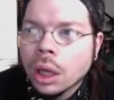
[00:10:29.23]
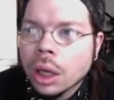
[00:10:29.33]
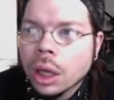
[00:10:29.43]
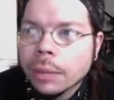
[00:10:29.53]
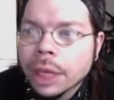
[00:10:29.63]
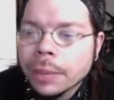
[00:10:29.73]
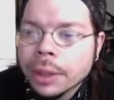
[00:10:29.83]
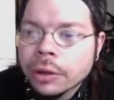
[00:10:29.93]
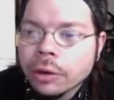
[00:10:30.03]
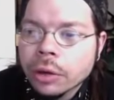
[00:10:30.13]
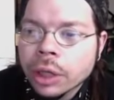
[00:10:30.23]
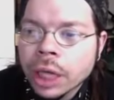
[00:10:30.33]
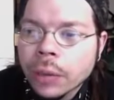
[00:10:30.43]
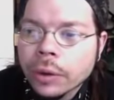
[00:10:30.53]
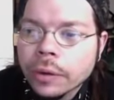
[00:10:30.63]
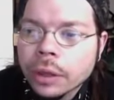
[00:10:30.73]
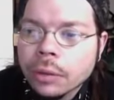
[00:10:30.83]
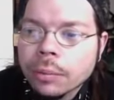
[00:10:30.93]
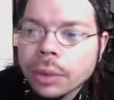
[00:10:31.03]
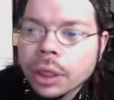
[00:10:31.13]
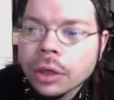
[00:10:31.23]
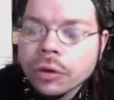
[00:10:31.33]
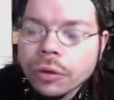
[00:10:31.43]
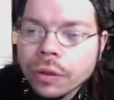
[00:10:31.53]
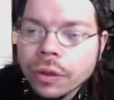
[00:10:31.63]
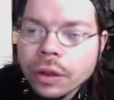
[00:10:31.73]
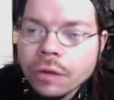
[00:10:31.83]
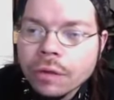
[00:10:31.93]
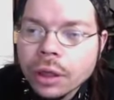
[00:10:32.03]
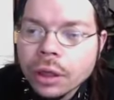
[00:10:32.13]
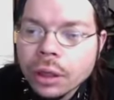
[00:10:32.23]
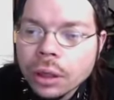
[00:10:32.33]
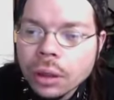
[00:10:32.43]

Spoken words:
And maybe they're okay with it, but here's the thing of it.